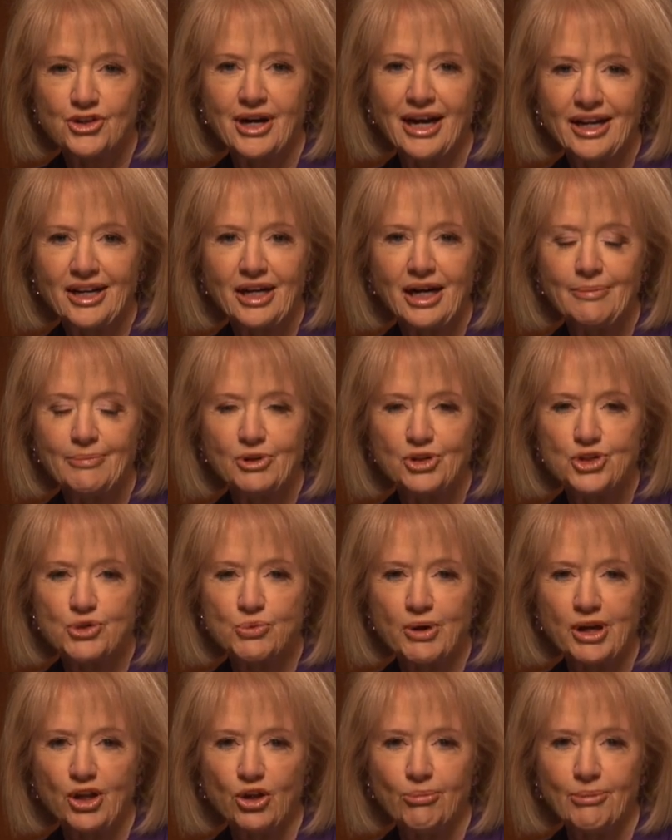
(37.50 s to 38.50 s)
Track. I'm
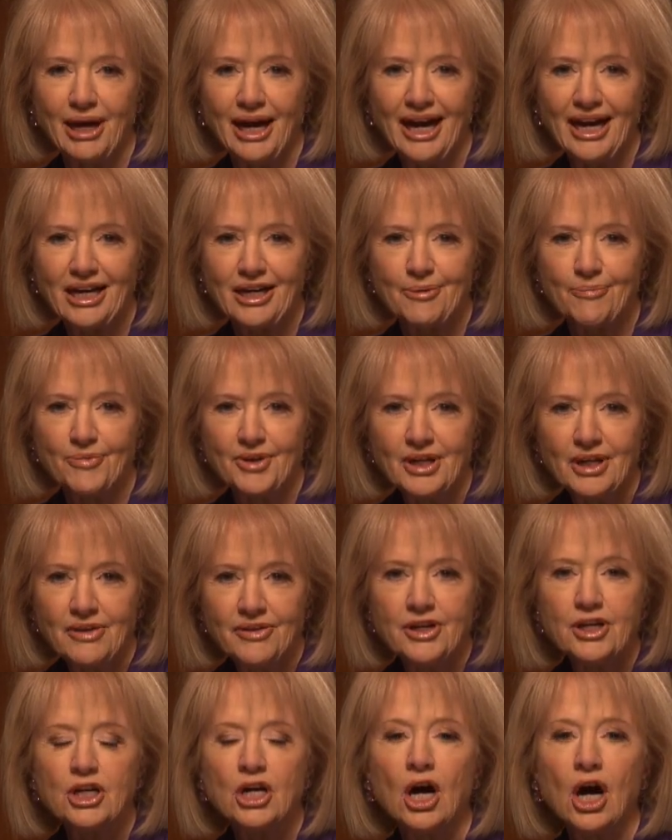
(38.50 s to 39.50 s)
Consuelo Mack.
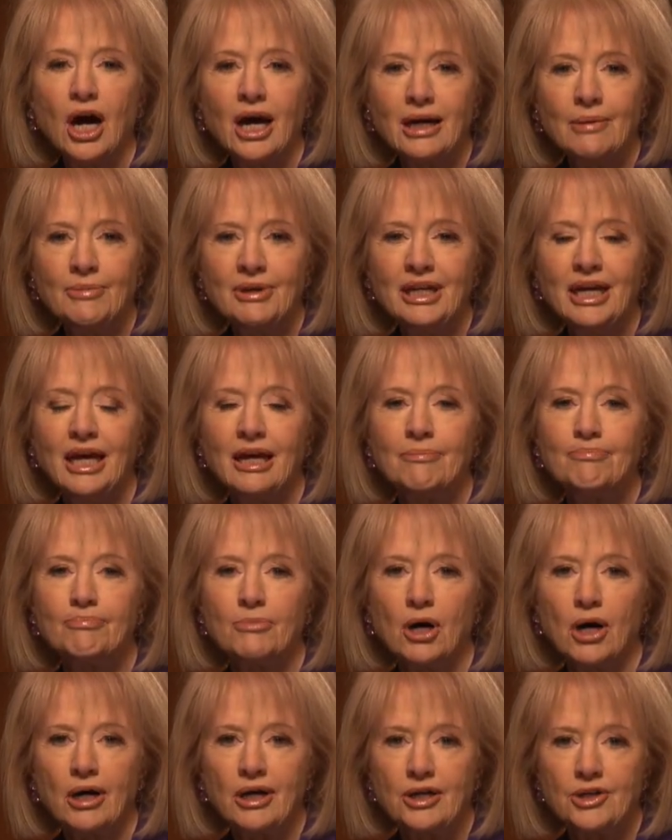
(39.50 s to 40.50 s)
The economy and
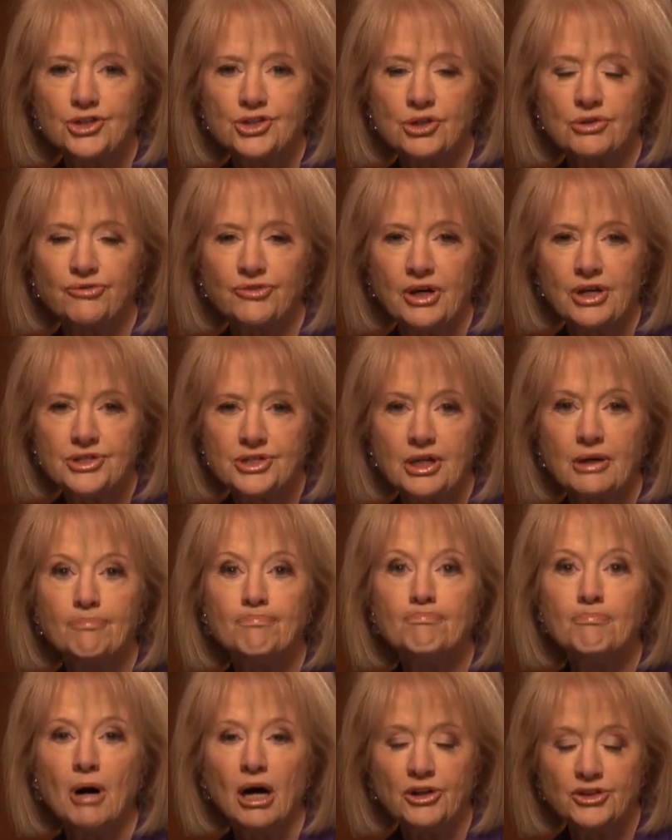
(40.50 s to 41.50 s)
markets are
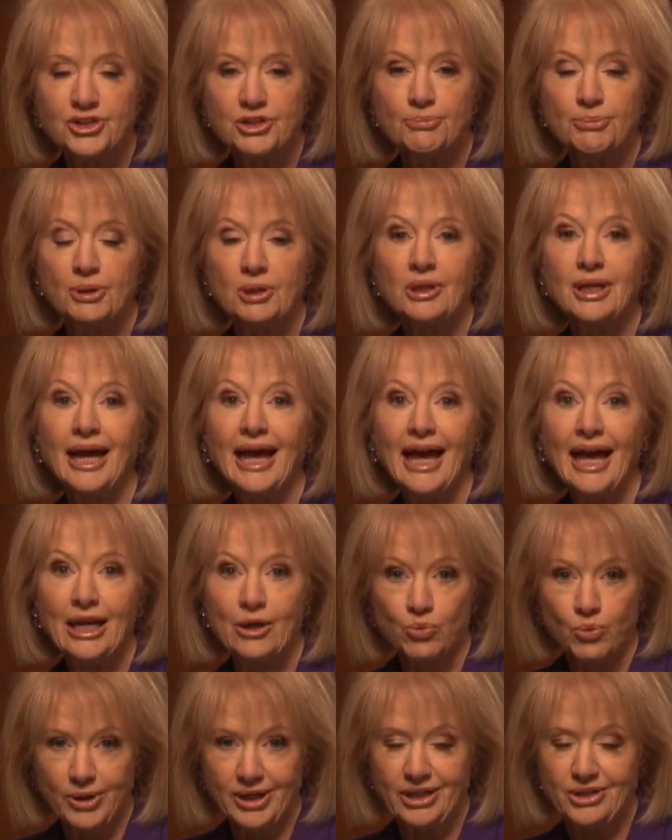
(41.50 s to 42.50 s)
facing multiple
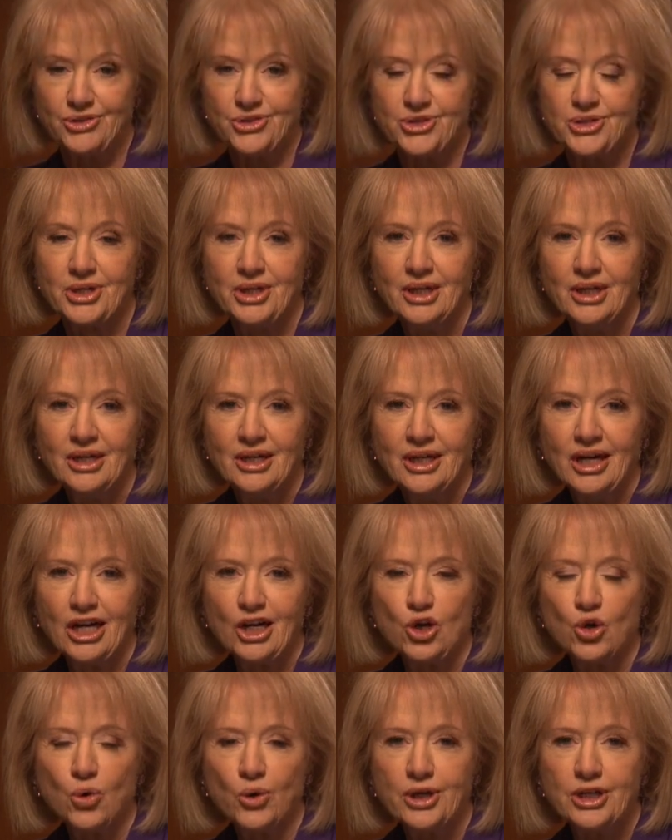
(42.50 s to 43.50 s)
headwinds.
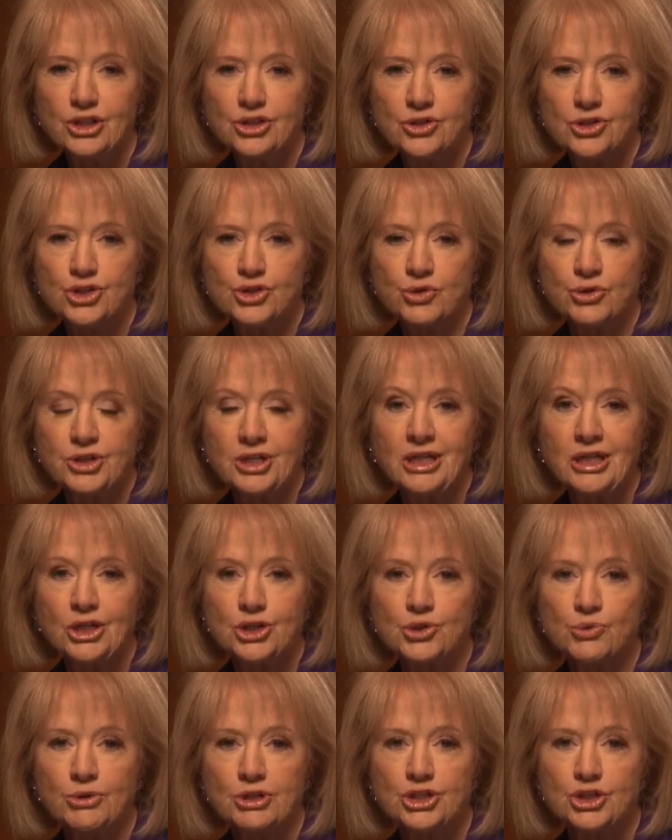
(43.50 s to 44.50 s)
According to
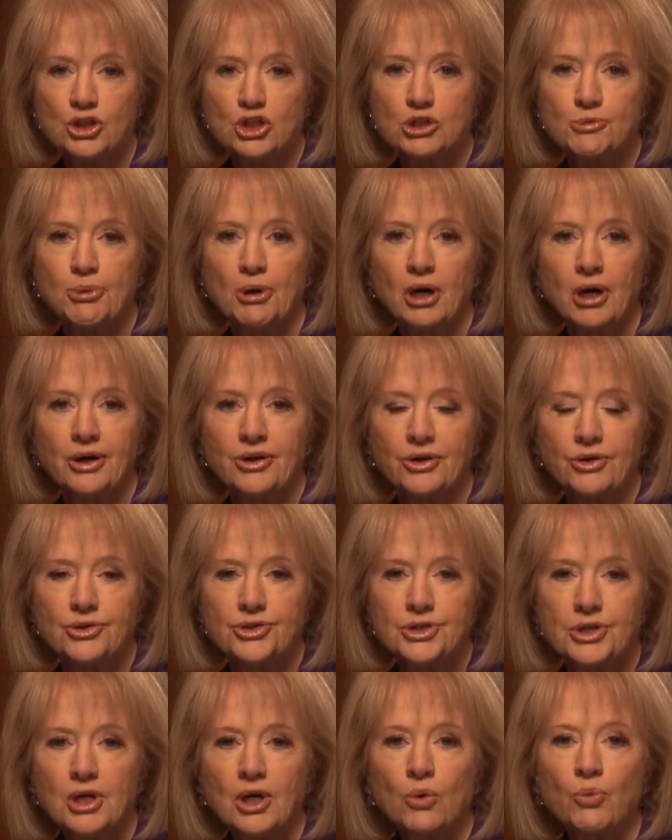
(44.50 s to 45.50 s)
Strategas Research
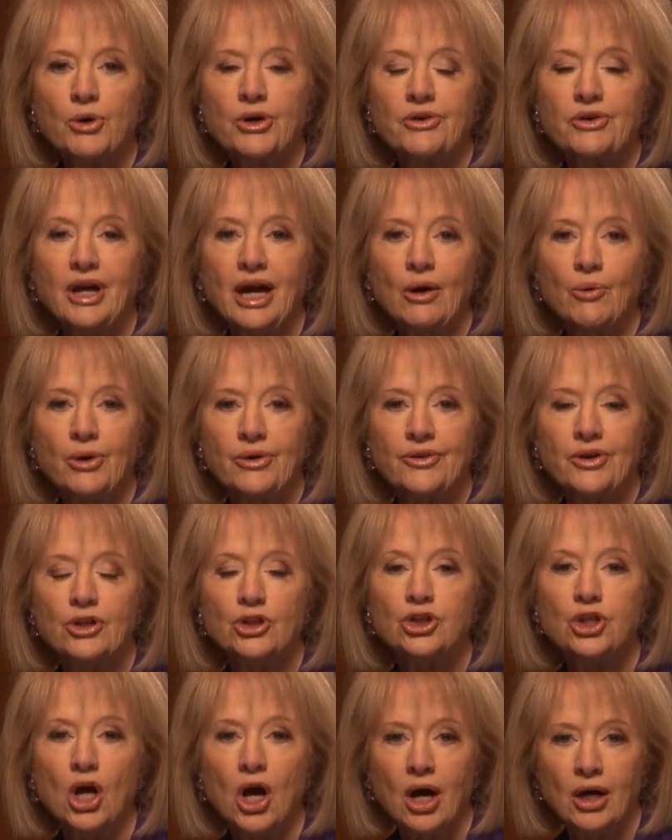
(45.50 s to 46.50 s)
Partners, we're now in the
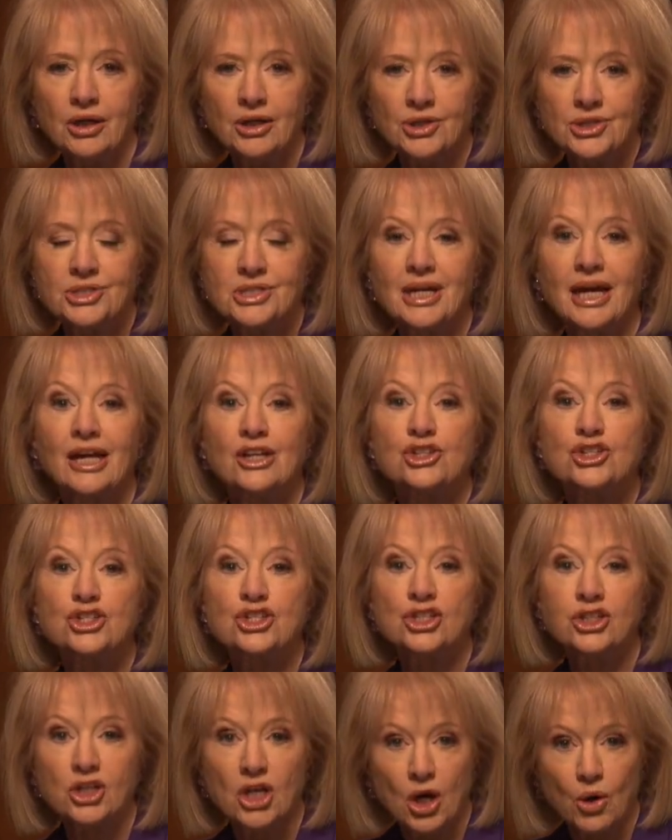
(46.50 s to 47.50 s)
longest and
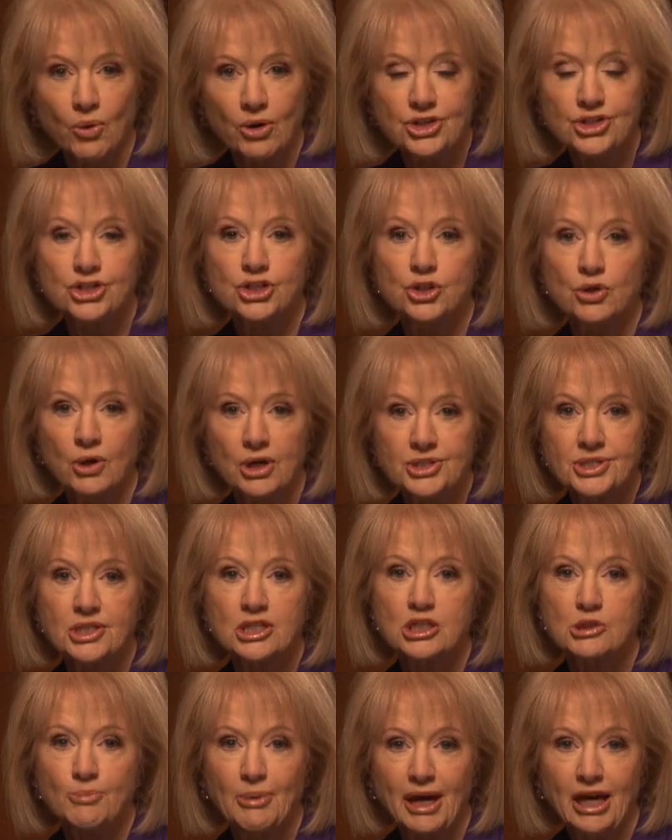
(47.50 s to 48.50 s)
slowest U.S.
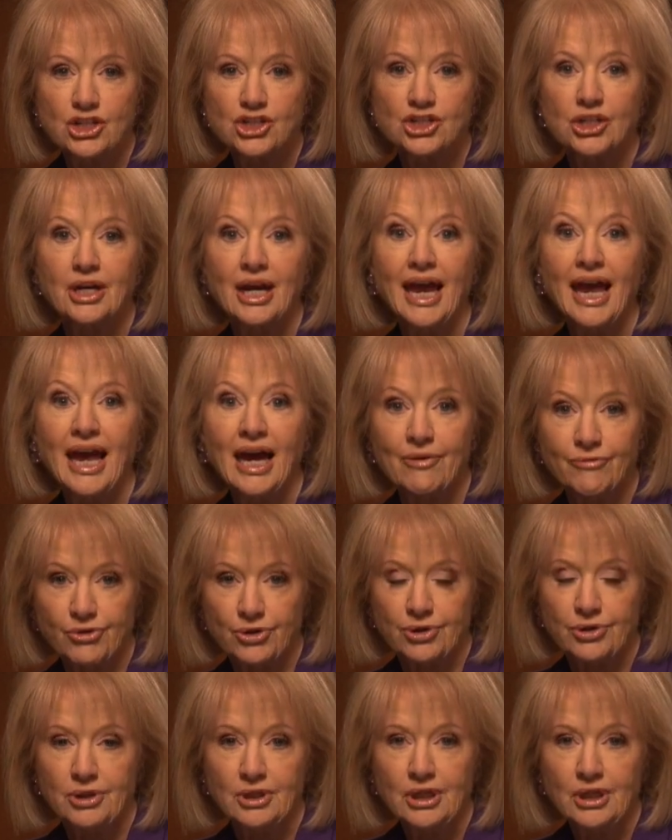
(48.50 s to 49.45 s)
expansion ever,